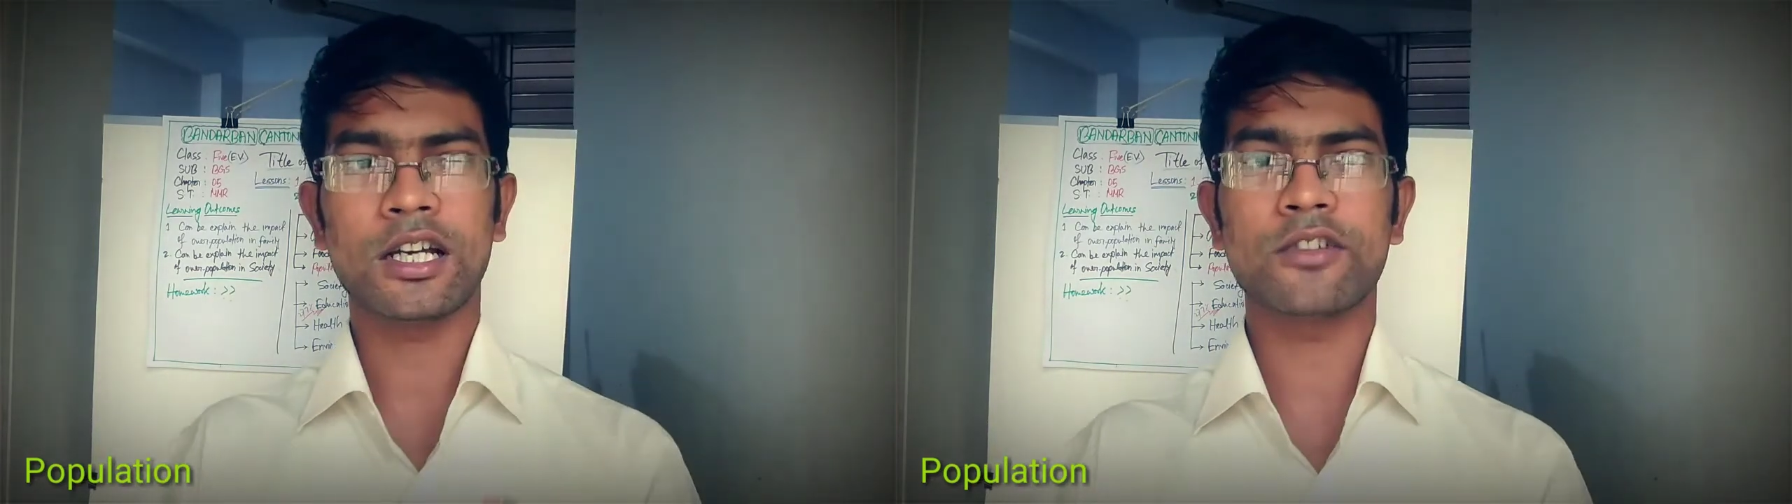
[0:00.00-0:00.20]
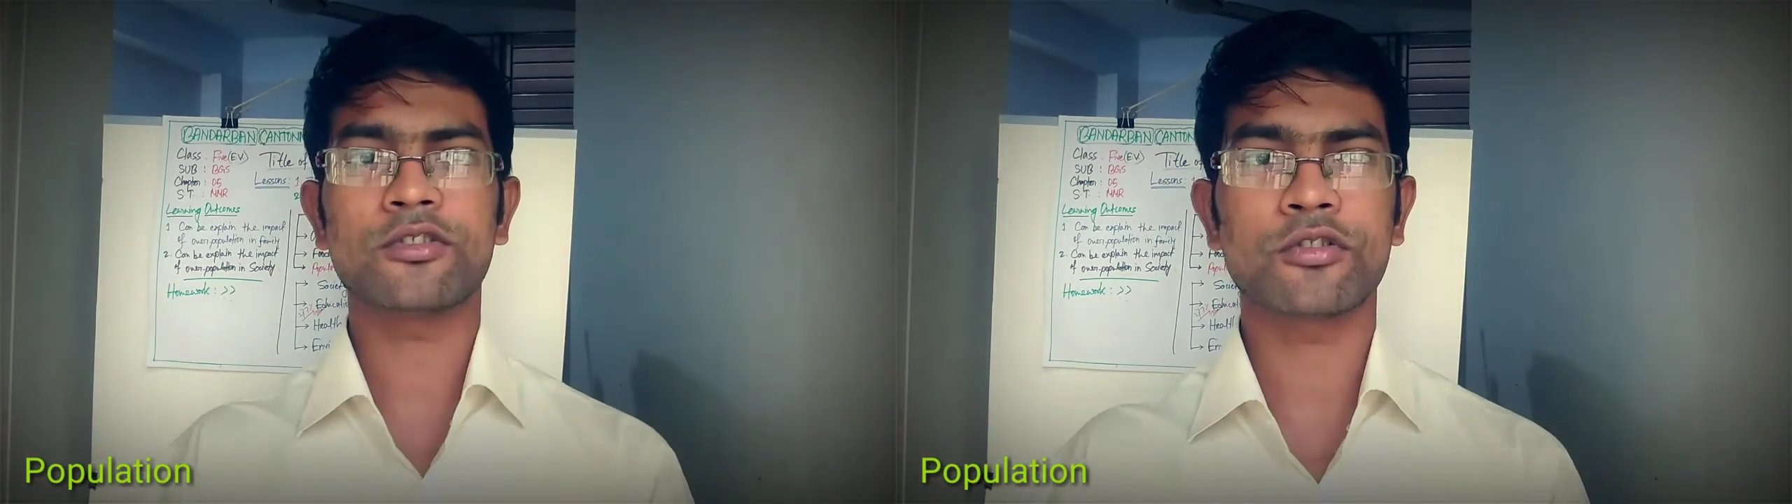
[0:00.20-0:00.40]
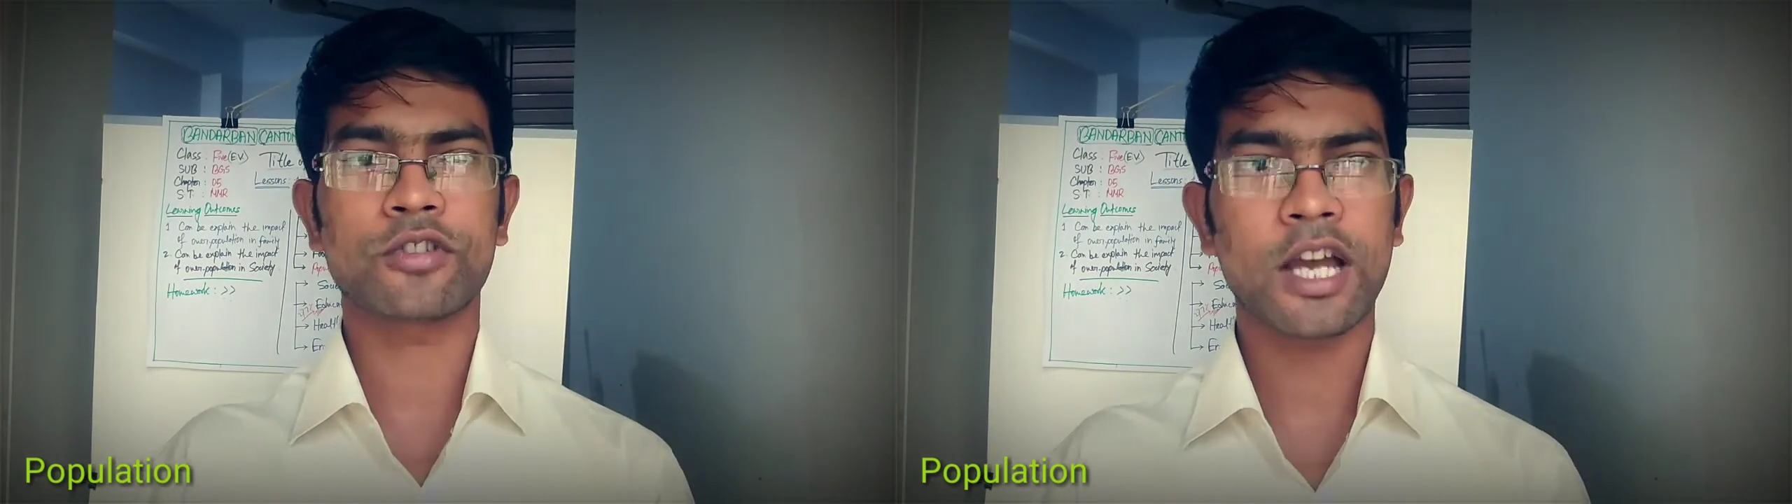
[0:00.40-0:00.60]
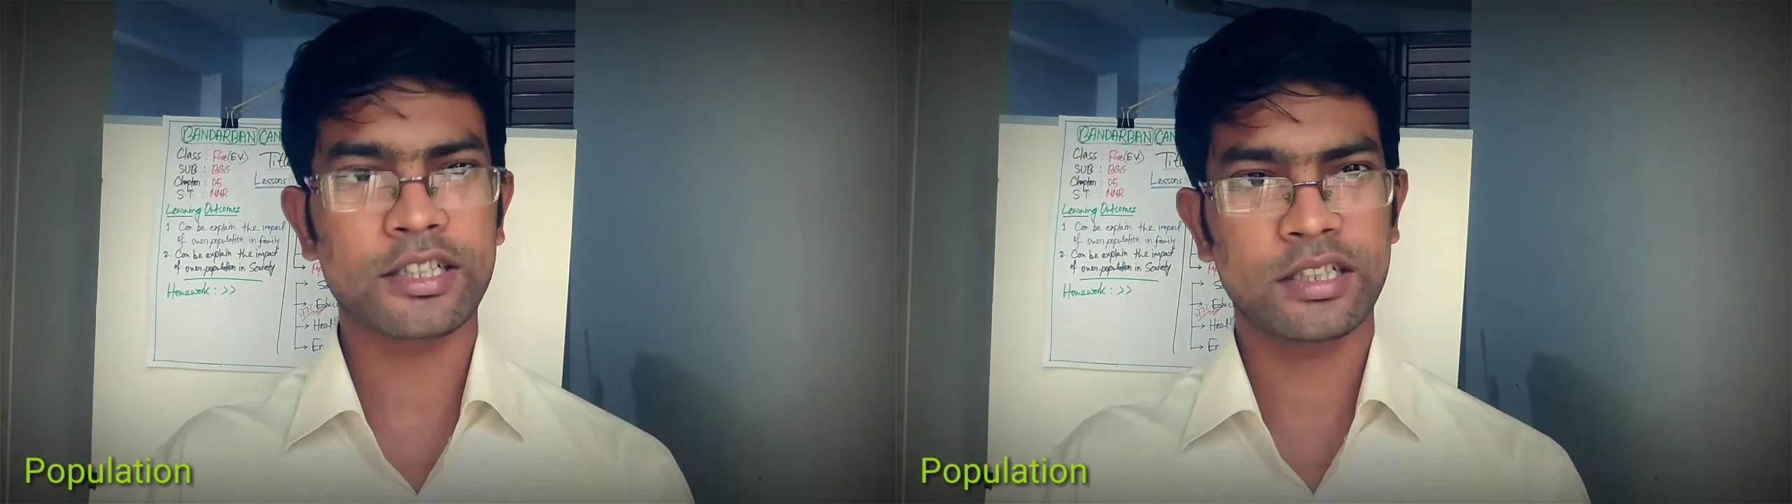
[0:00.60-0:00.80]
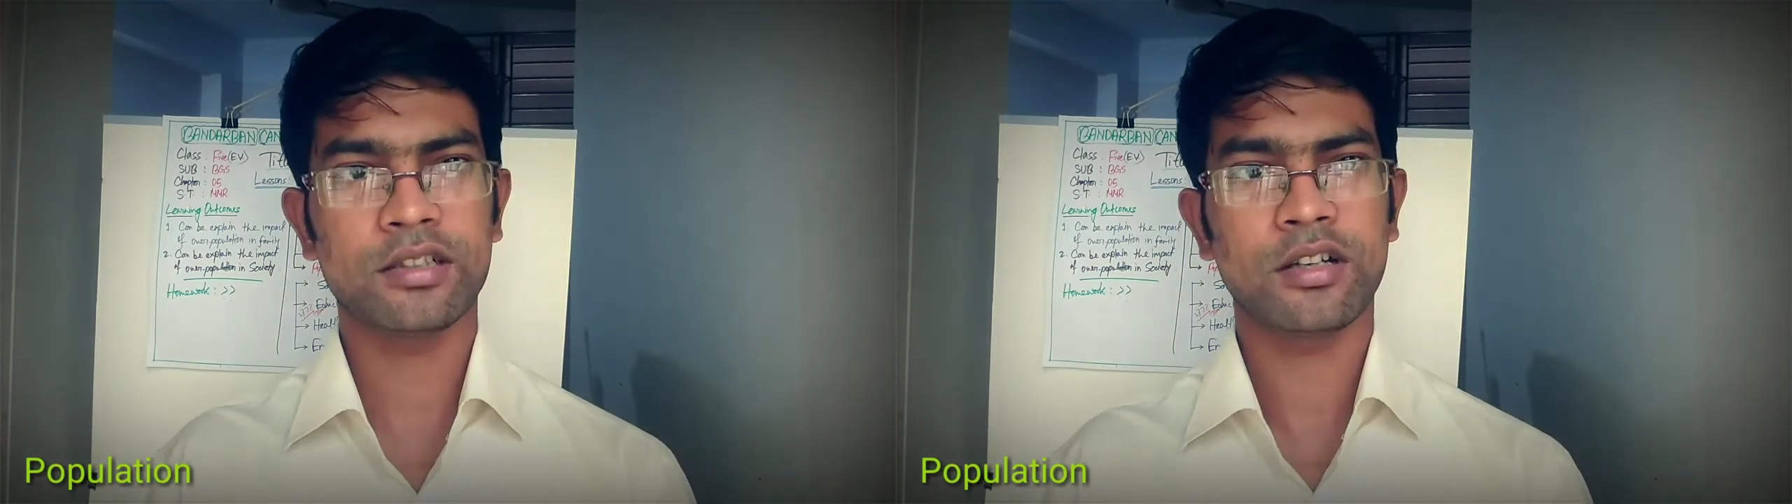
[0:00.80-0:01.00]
in society.